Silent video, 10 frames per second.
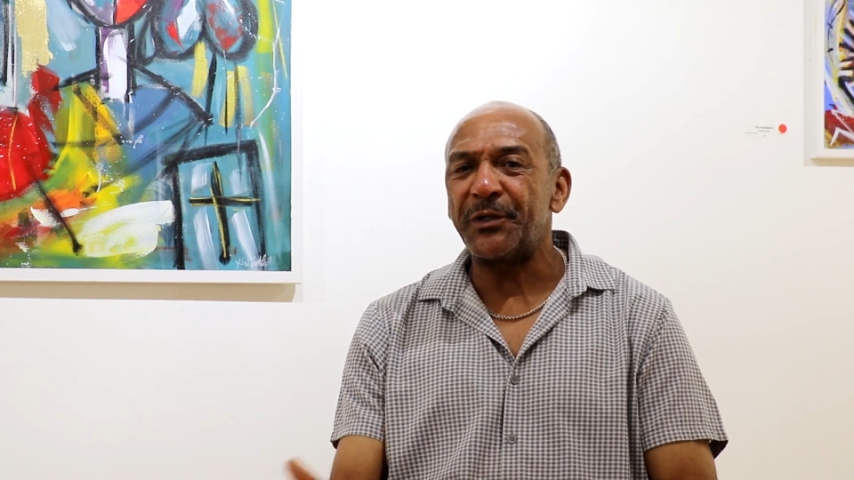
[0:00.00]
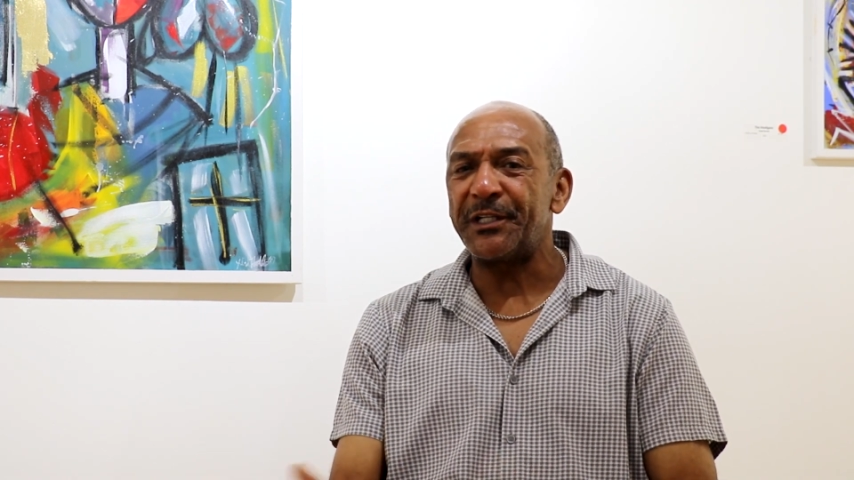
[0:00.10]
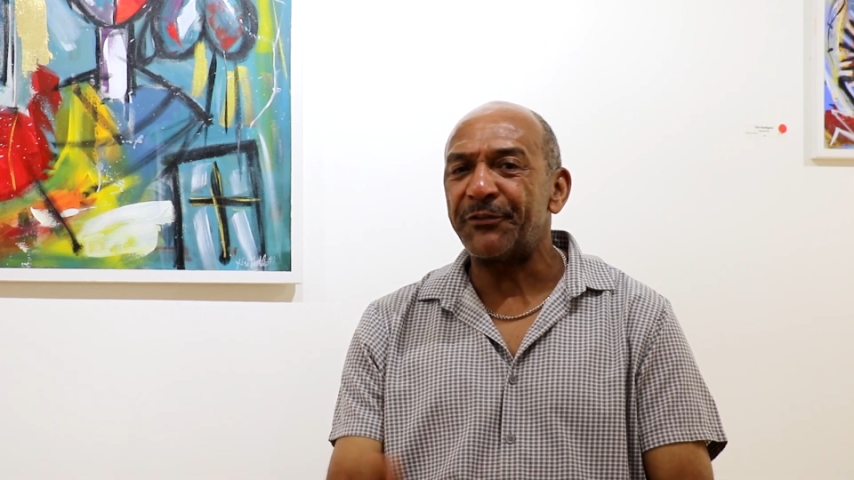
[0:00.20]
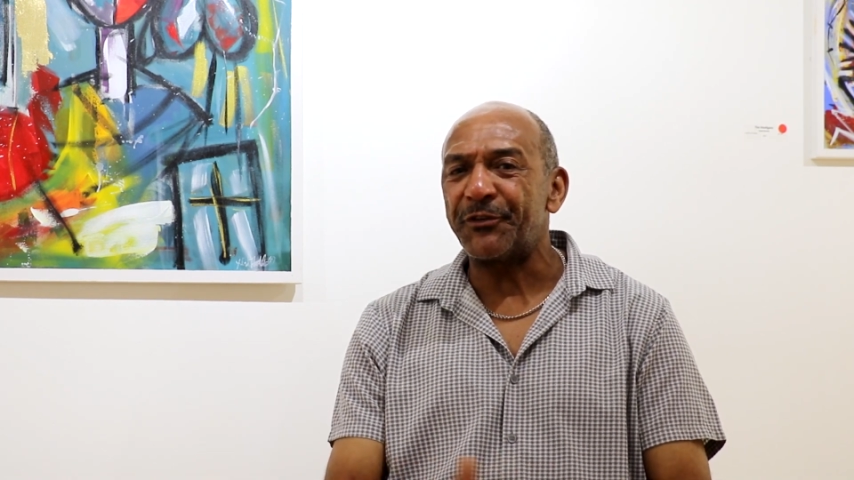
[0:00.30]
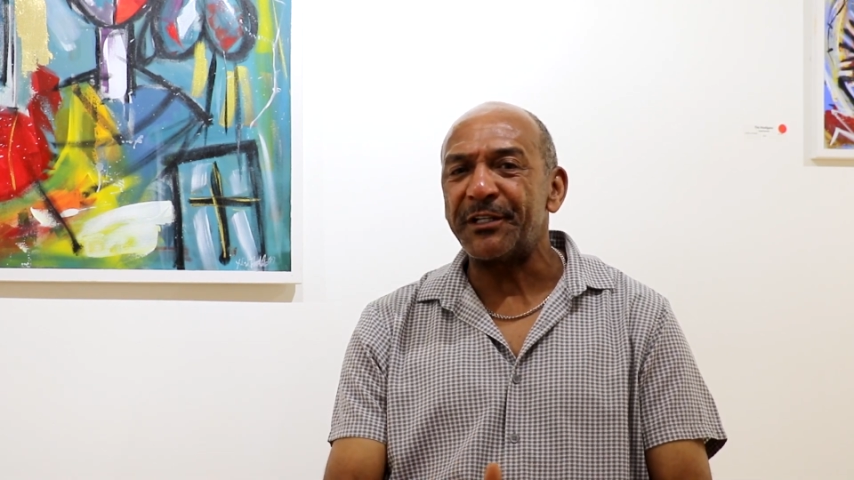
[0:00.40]
in
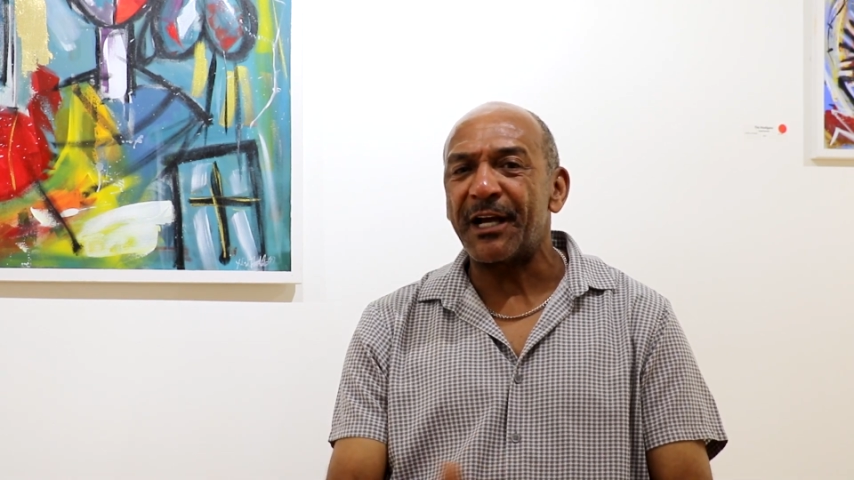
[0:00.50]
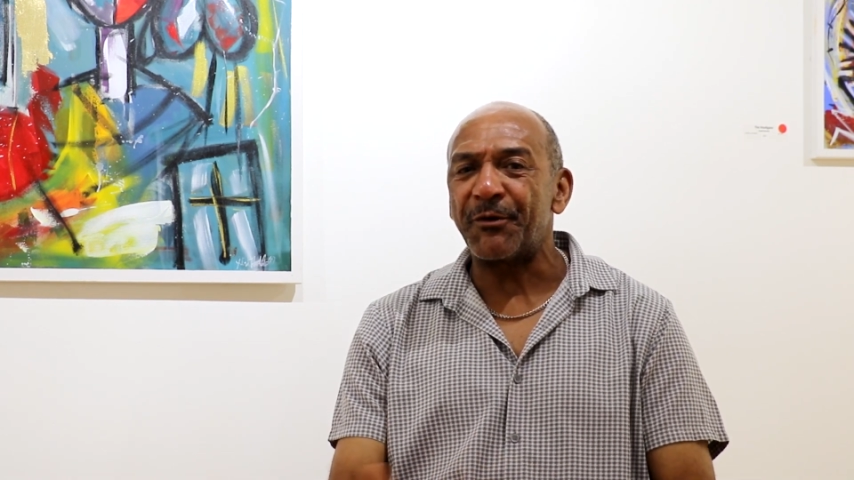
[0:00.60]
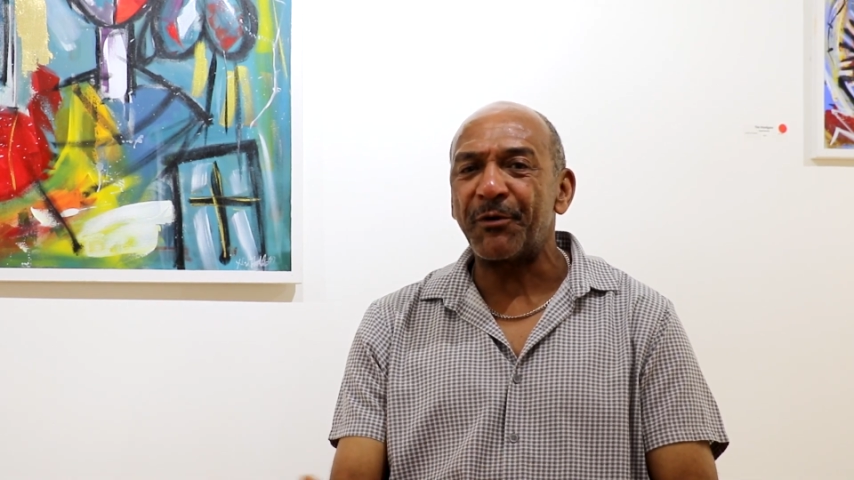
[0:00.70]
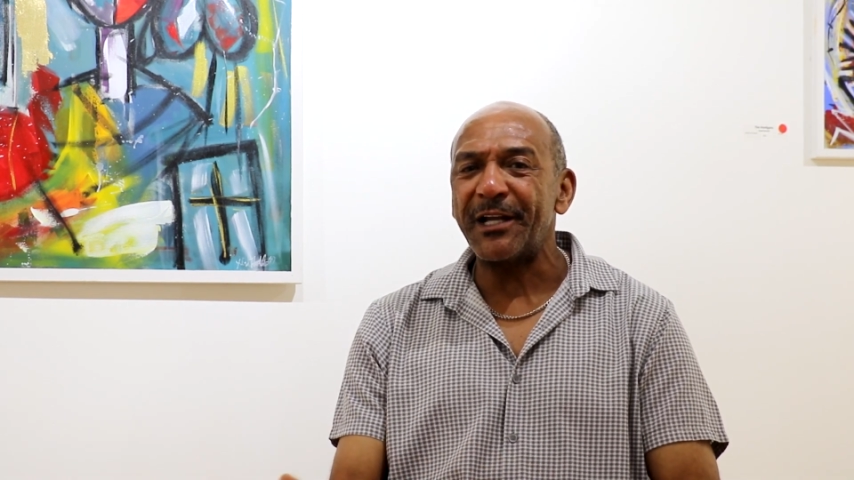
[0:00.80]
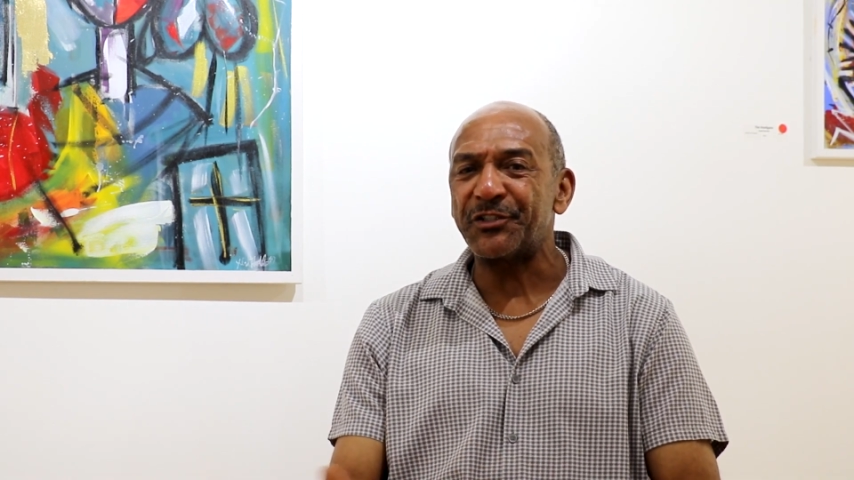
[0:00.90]
different
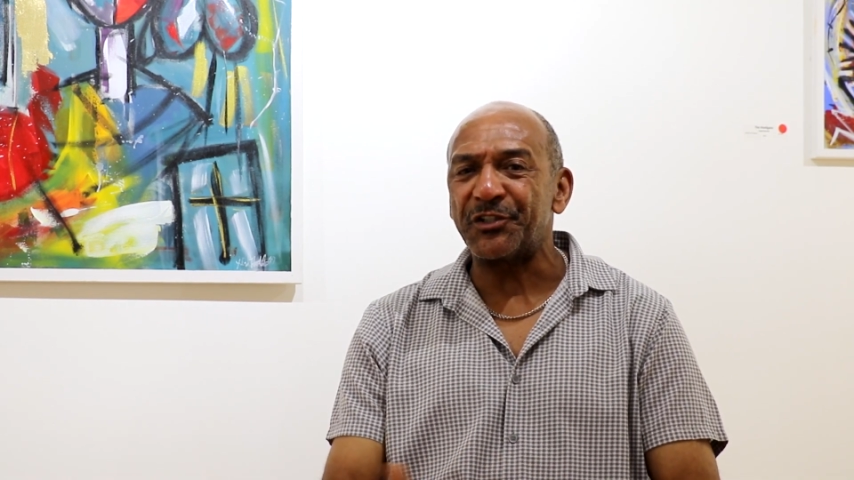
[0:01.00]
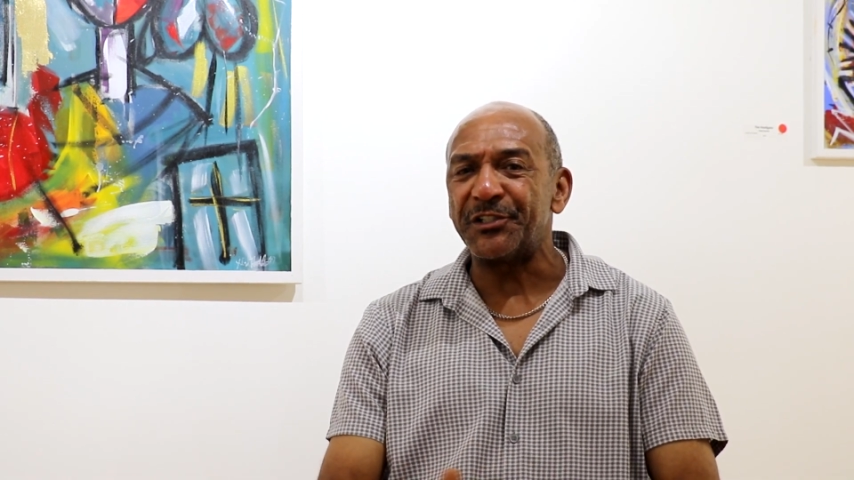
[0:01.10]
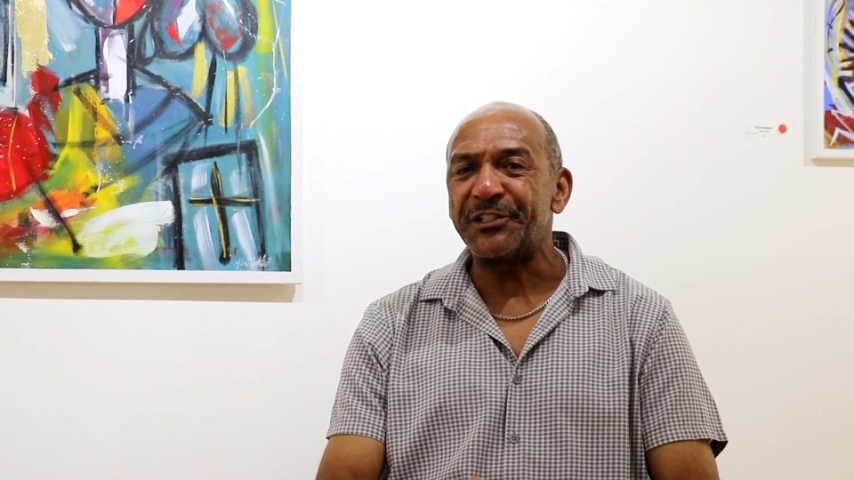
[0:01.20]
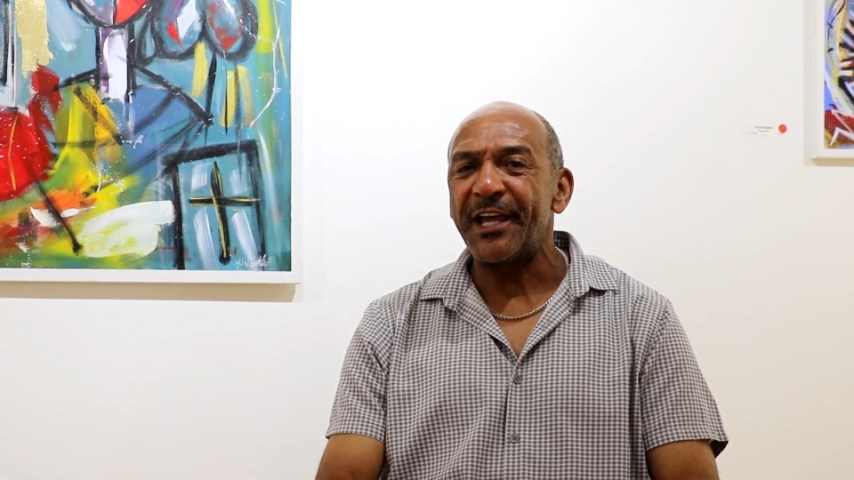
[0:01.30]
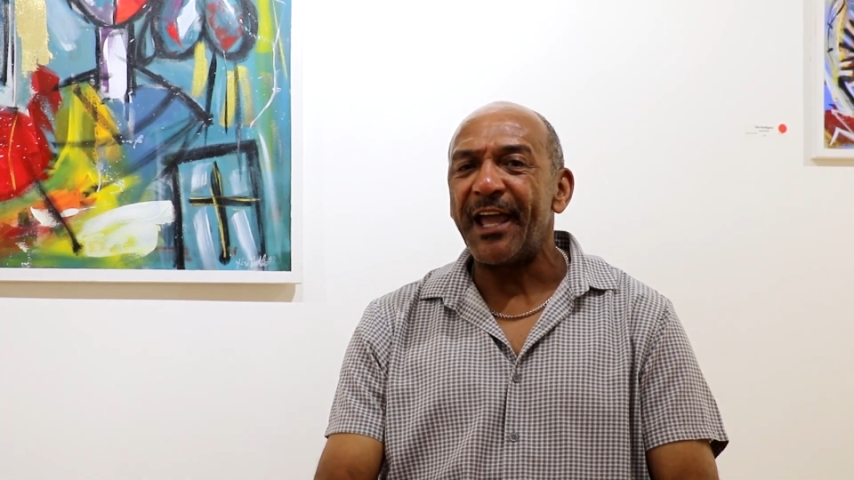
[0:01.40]

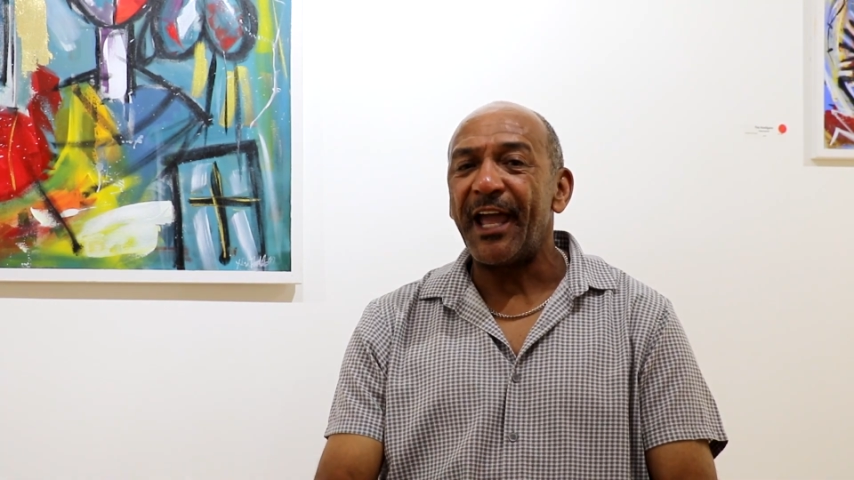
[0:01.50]
directions.